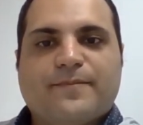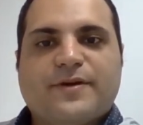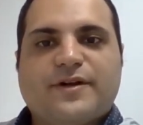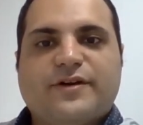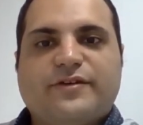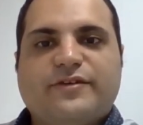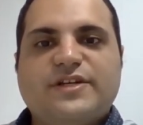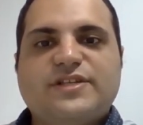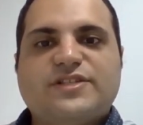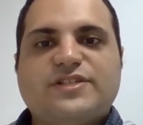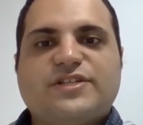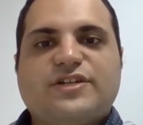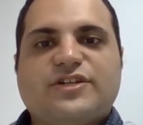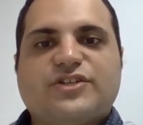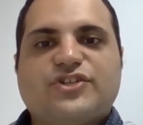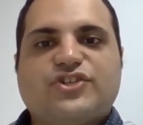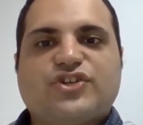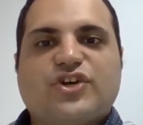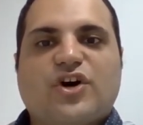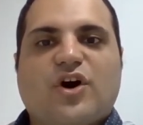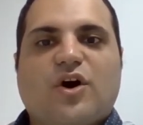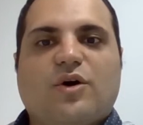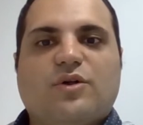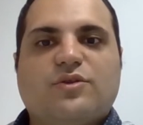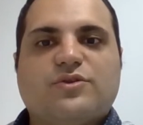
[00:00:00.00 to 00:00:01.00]

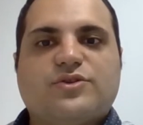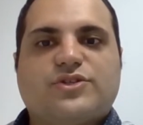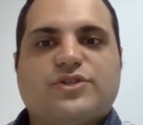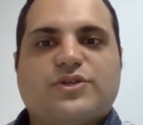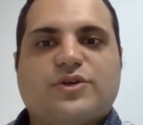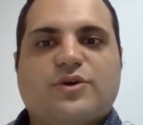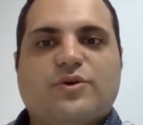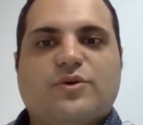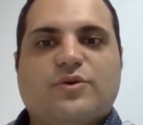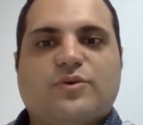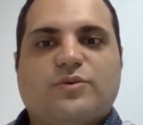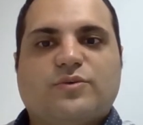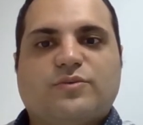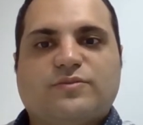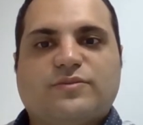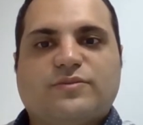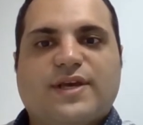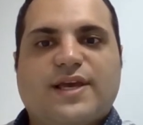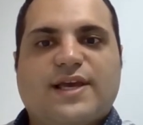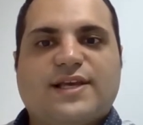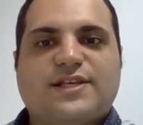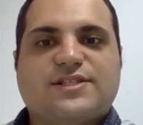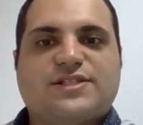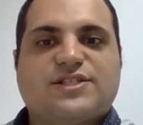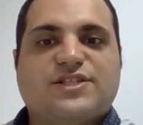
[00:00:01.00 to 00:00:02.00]
Research also
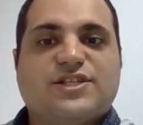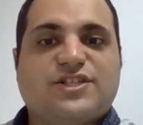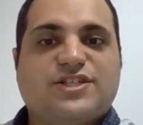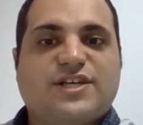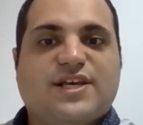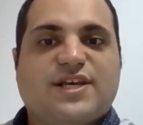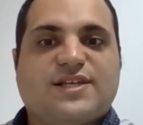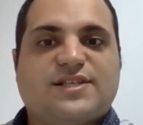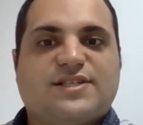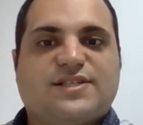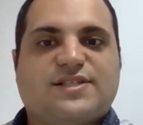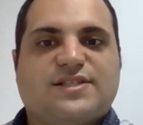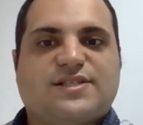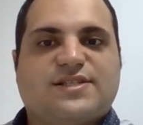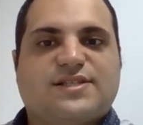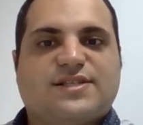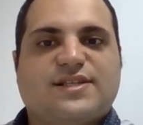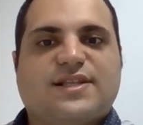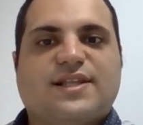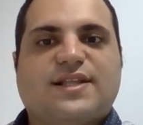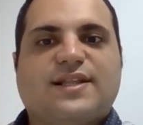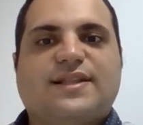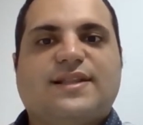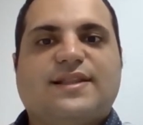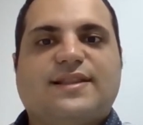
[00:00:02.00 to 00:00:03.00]

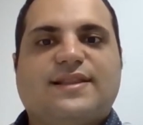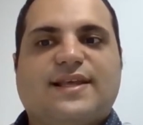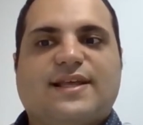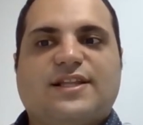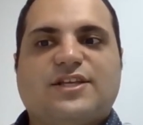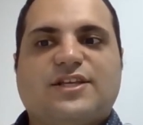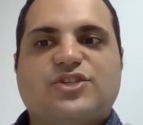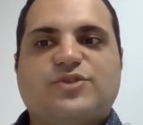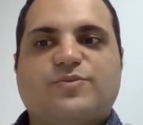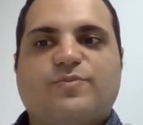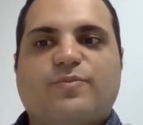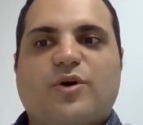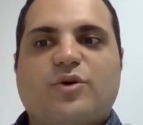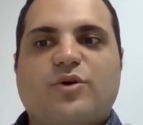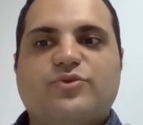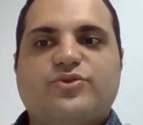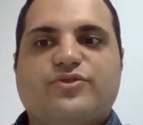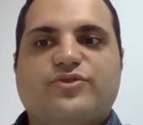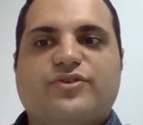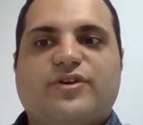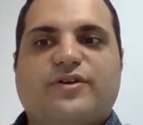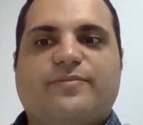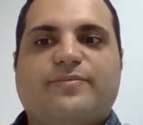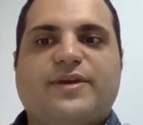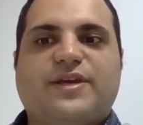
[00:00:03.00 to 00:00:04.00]
suggests that
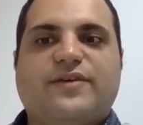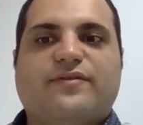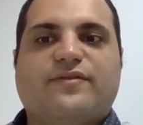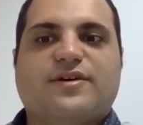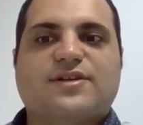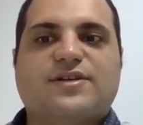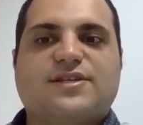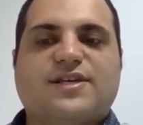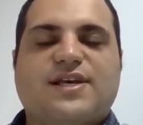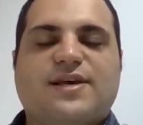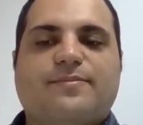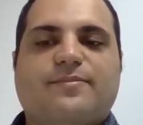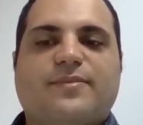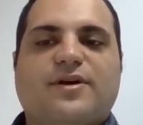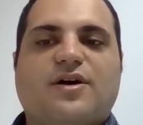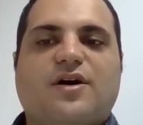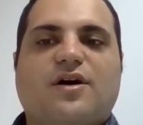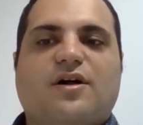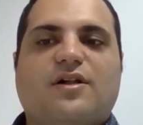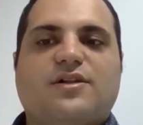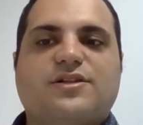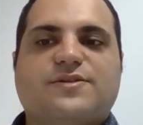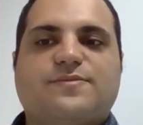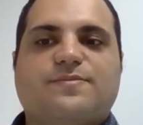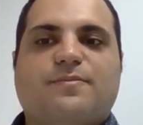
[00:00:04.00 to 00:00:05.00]
exposure of PFAS
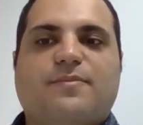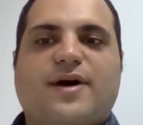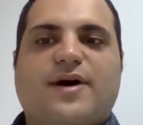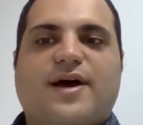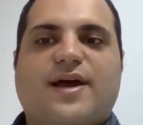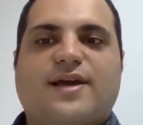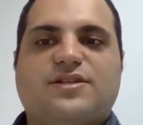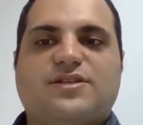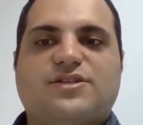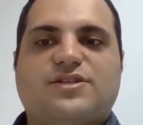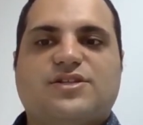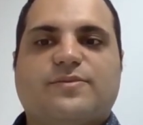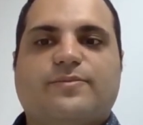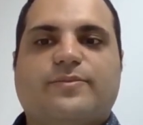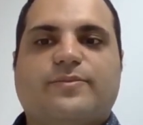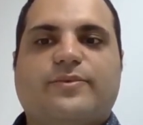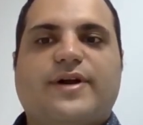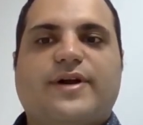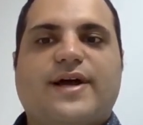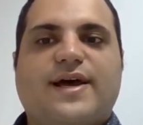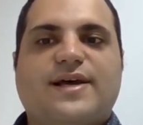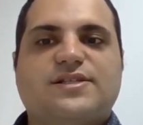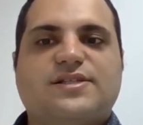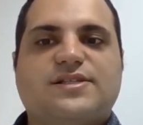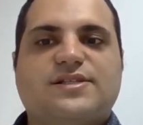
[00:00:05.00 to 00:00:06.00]
chemicals might
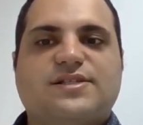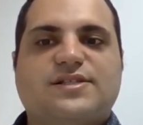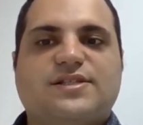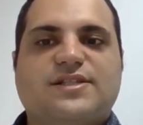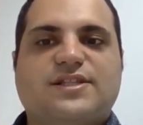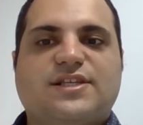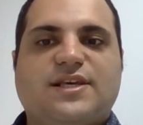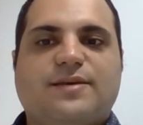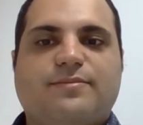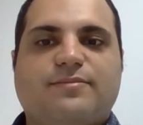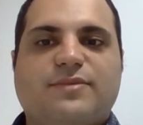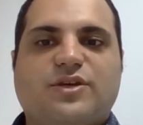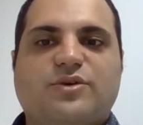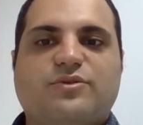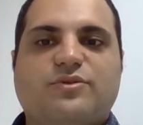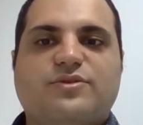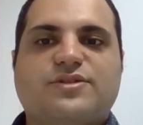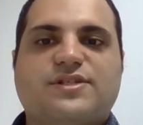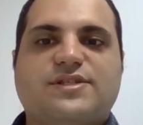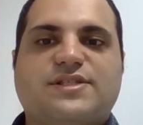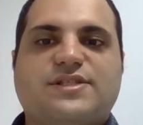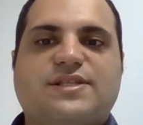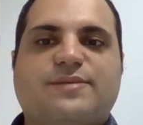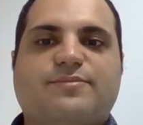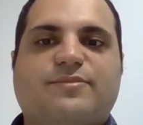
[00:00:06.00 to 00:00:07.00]
suppress the immune
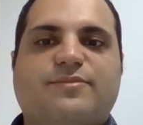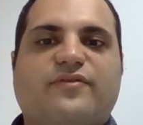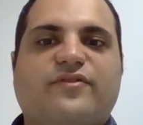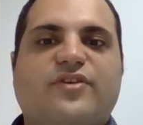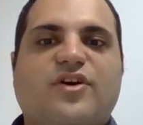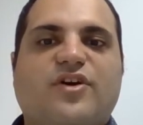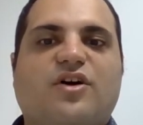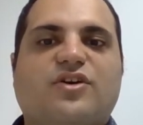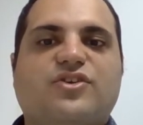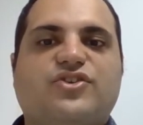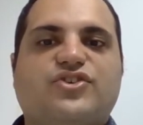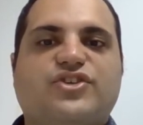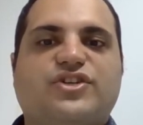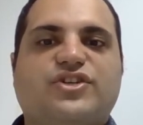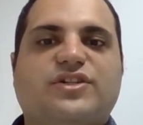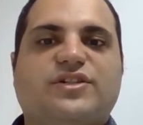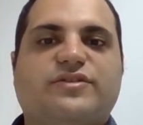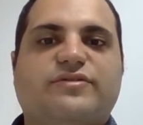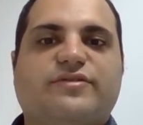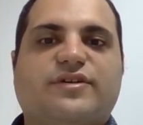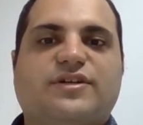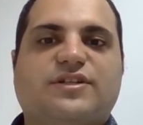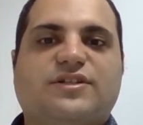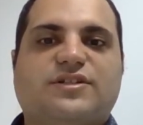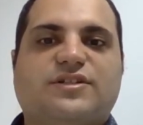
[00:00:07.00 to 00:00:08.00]
system of young
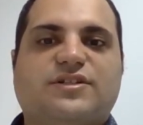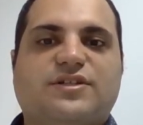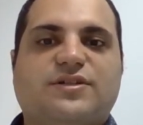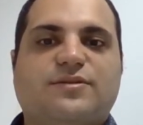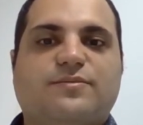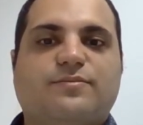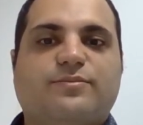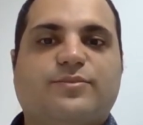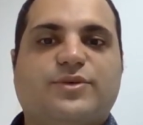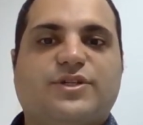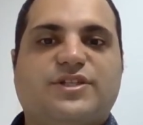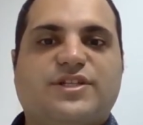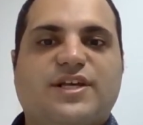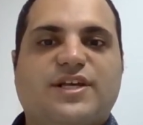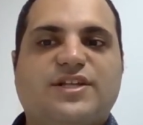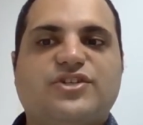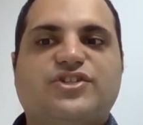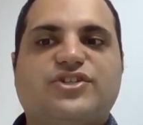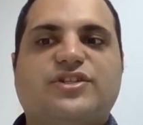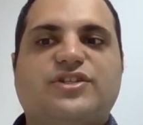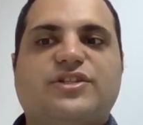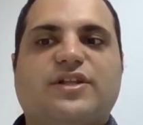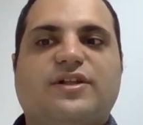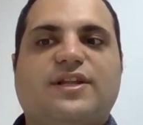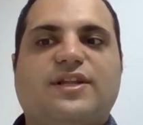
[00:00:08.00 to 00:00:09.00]
children,
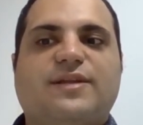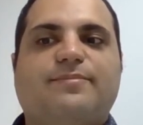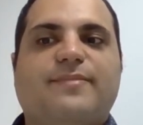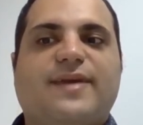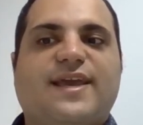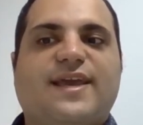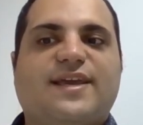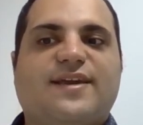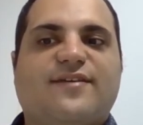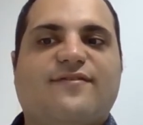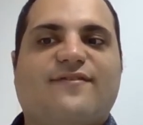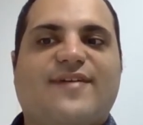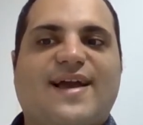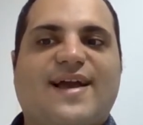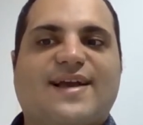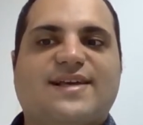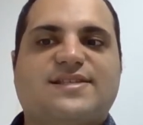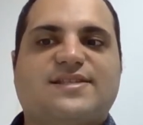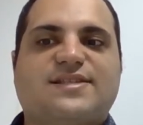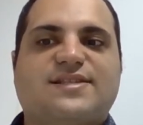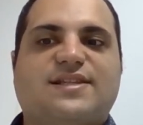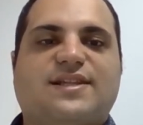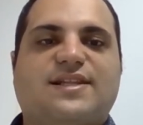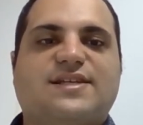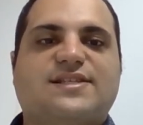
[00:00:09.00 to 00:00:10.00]
potentially make
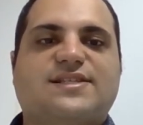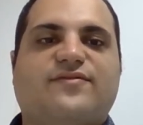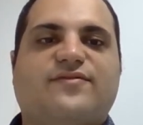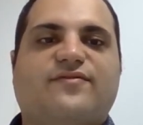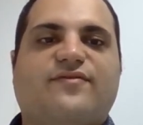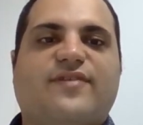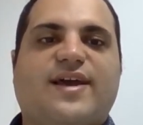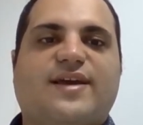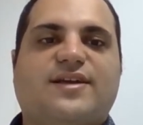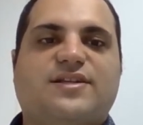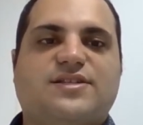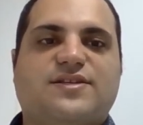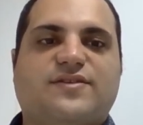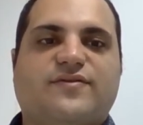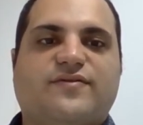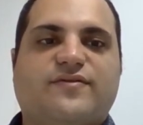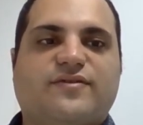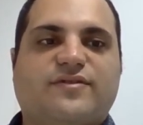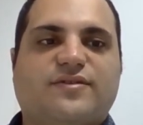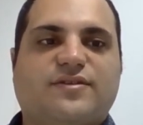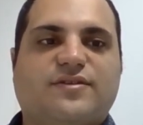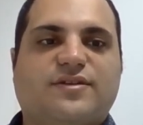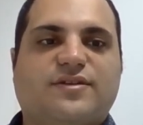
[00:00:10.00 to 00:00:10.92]
vaccine less effective.